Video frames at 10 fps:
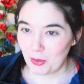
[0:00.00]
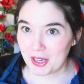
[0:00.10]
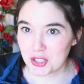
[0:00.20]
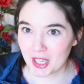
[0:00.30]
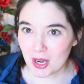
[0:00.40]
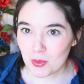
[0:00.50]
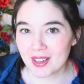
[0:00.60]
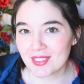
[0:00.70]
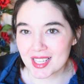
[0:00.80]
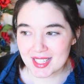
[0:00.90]
We actually got
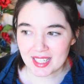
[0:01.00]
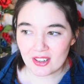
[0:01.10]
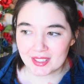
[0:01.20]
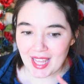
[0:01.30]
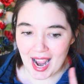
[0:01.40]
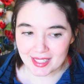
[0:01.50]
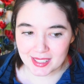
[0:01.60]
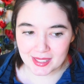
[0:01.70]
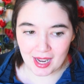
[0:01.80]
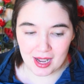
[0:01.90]
one of these in our
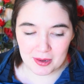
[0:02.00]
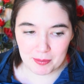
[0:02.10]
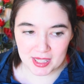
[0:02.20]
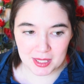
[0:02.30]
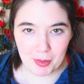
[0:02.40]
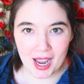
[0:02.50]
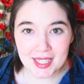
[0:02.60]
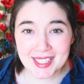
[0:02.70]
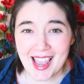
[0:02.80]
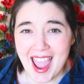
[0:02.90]
last uh, month's
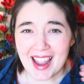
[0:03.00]
box,